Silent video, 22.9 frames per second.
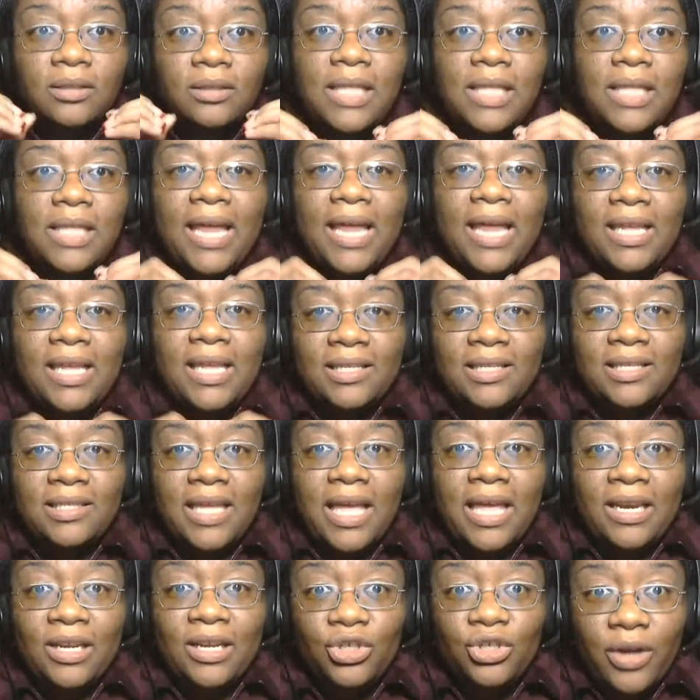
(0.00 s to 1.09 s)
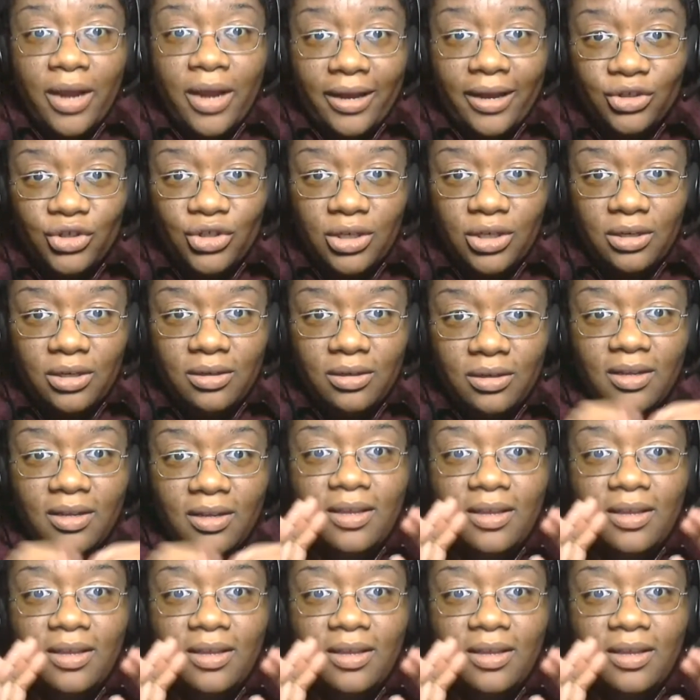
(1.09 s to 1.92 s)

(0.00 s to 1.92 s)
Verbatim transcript: that is an attraction.